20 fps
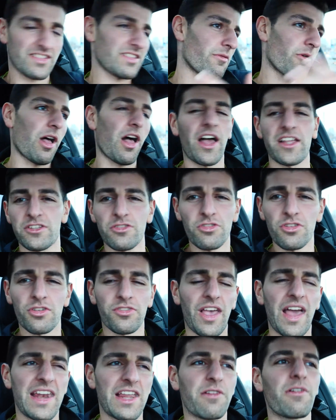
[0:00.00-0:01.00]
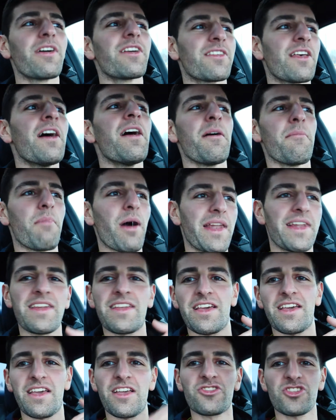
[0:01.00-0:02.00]
Well, I do those anyways, but
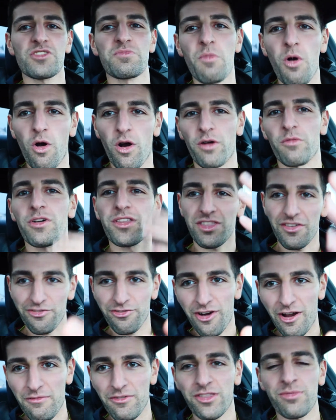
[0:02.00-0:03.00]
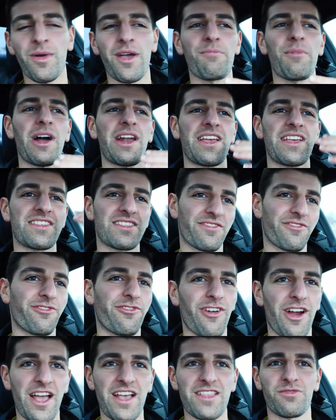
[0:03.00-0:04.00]
it's just more with my buddies and
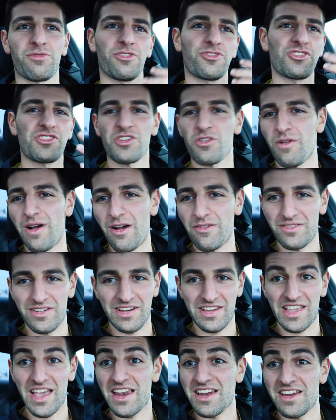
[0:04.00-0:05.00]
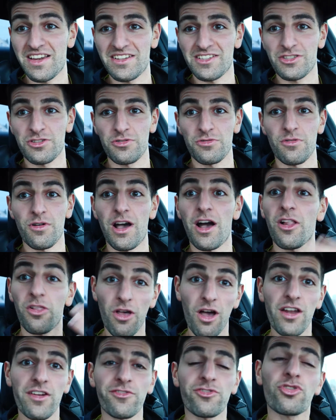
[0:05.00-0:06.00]
friends. We'll just go out and get into a
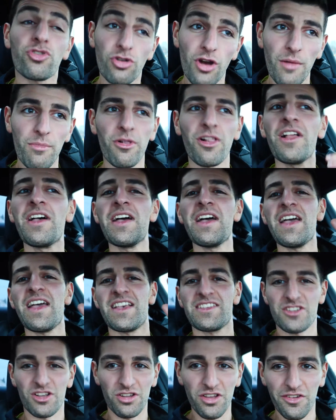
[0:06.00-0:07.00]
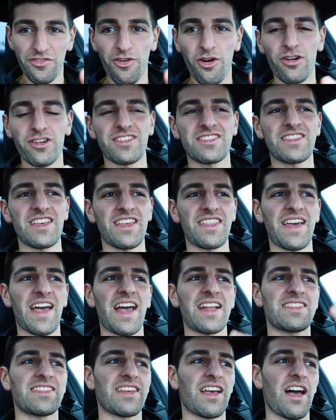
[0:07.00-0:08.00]
lot of trouble. So look forward to seeing
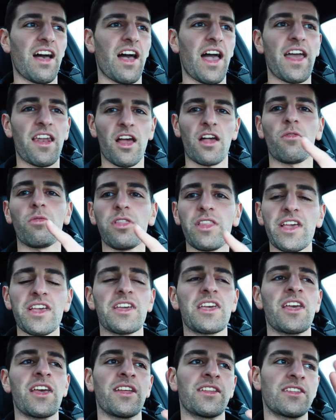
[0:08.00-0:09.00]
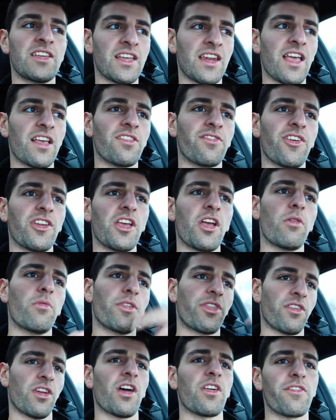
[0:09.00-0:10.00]
that. And I'll link today's video
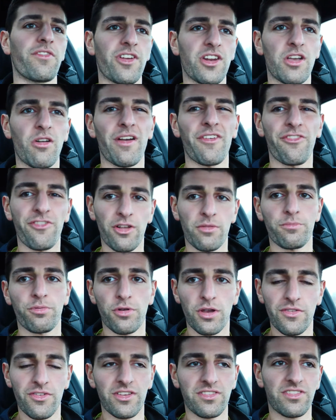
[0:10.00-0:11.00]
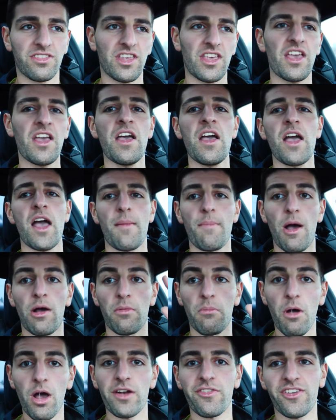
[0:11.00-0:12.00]
with another video I filmed previously about
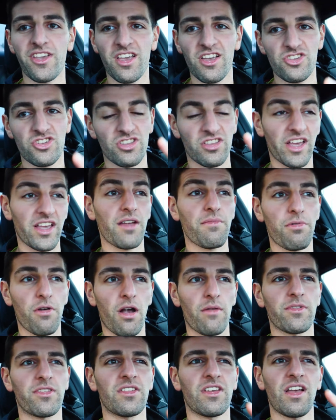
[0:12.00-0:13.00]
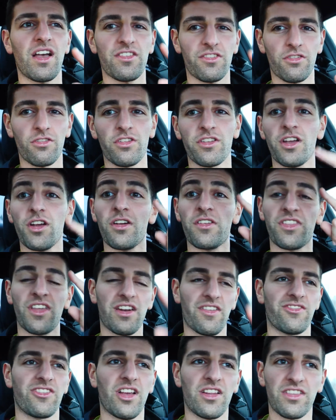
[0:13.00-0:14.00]
a modification, like I promised you guys earlier,
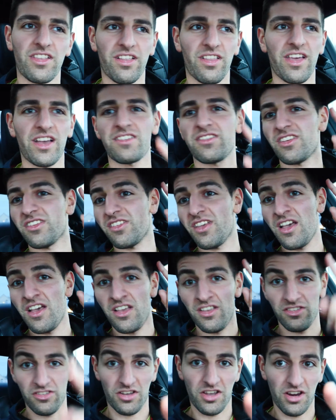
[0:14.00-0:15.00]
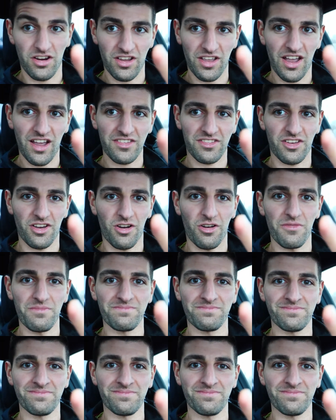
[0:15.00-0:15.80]
that I've done to the Lexus. So here you guys go.